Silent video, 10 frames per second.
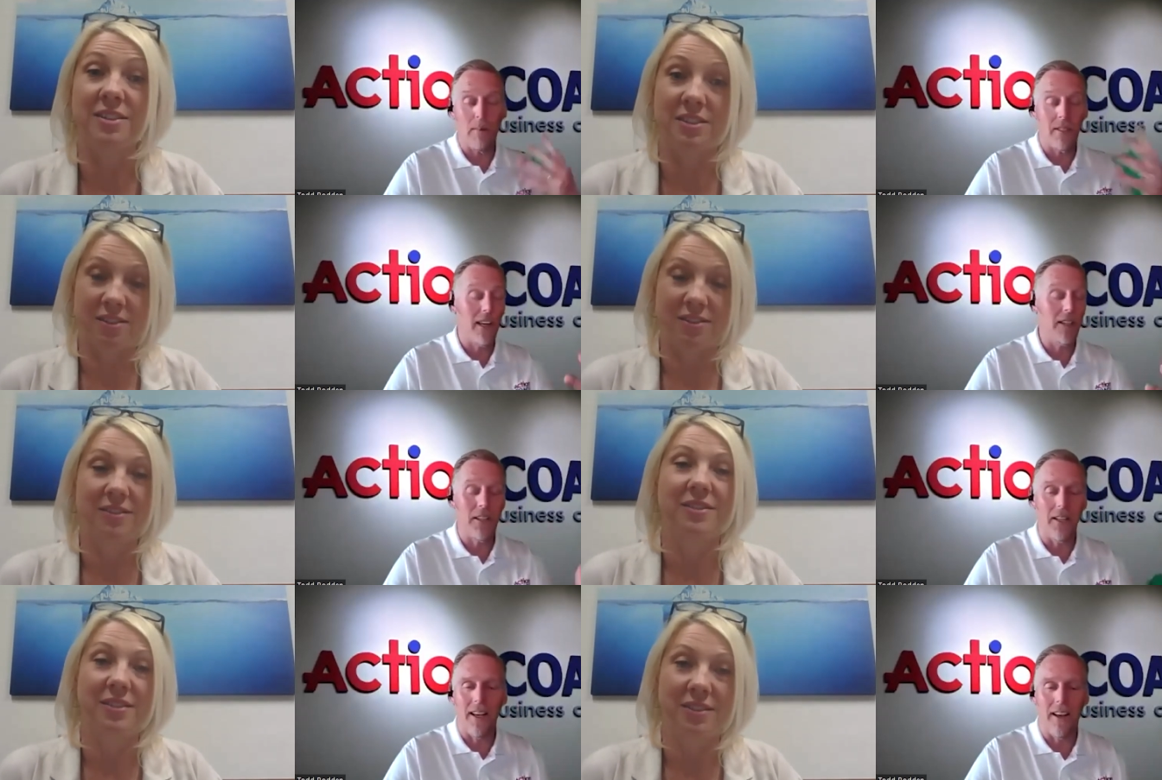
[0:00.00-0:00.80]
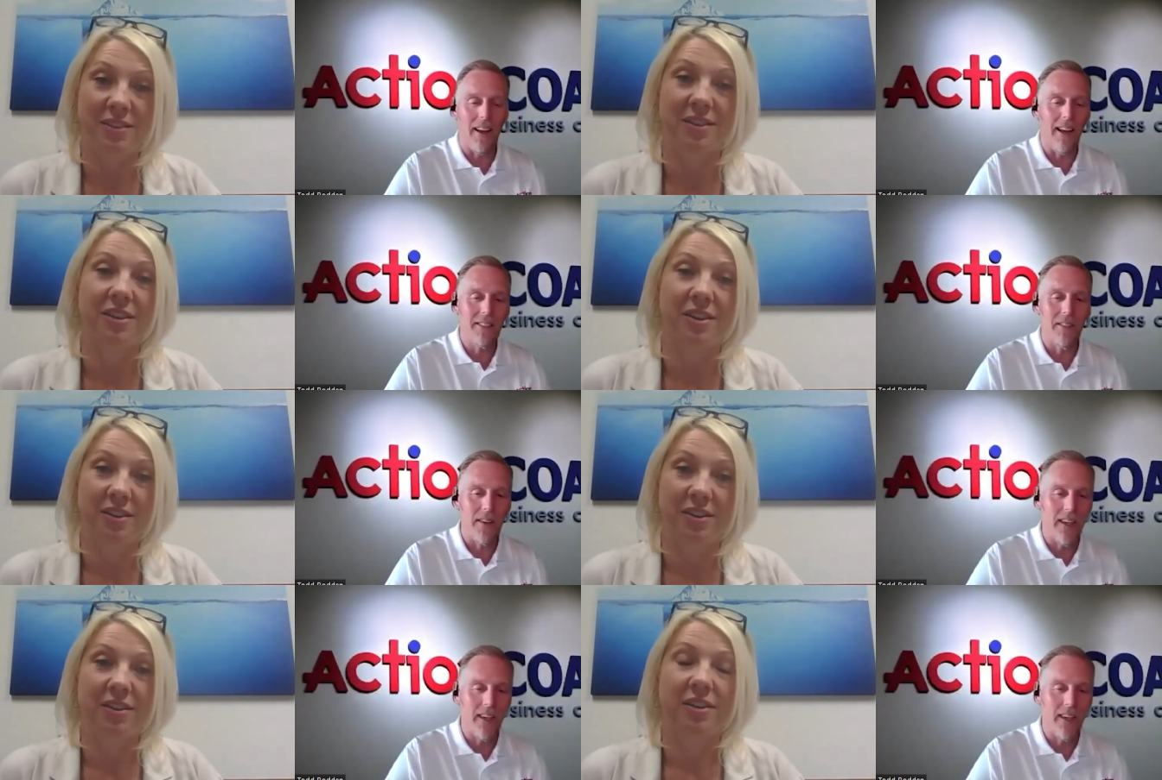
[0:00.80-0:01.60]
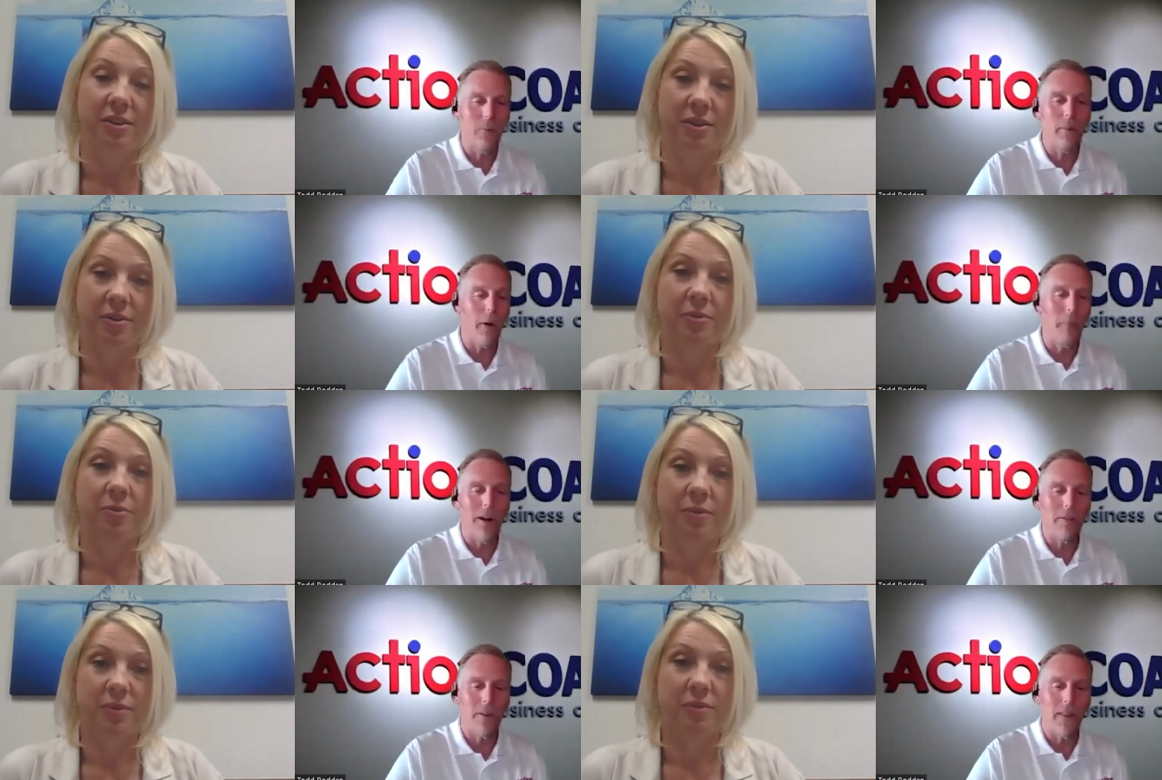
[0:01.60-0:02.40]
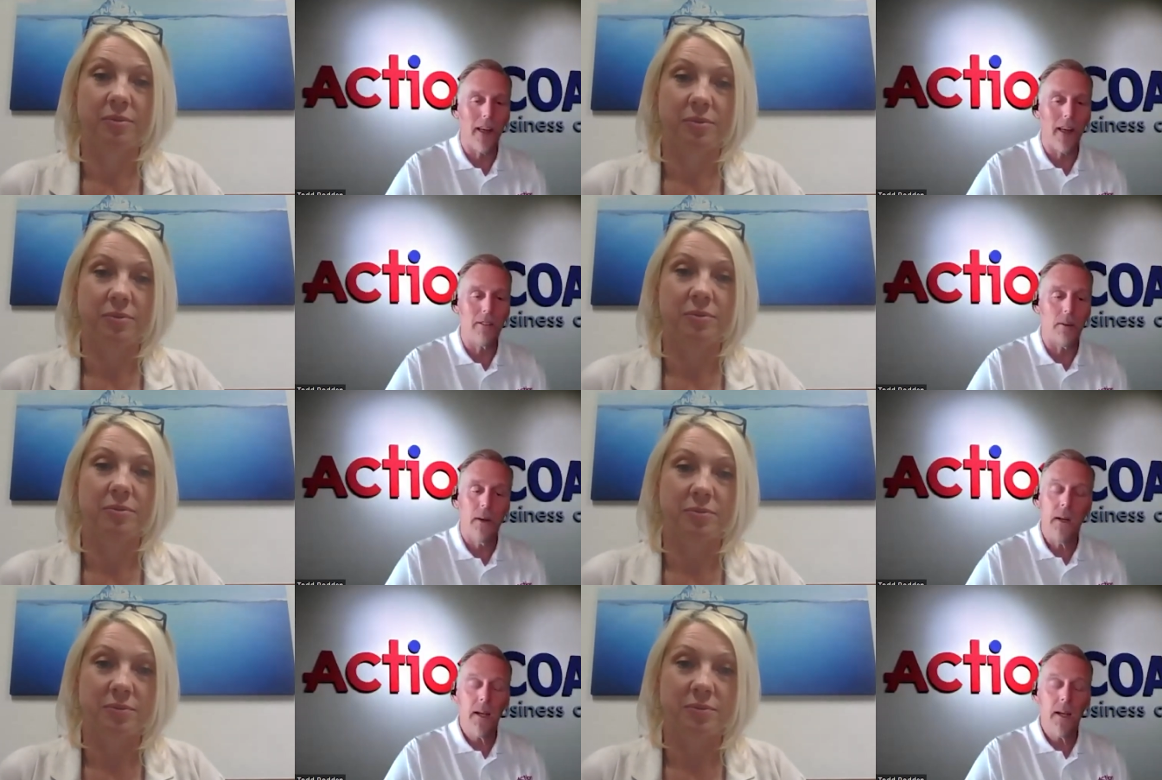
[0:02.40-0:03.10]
Speaker 1: reputation has to be you know paramount for that so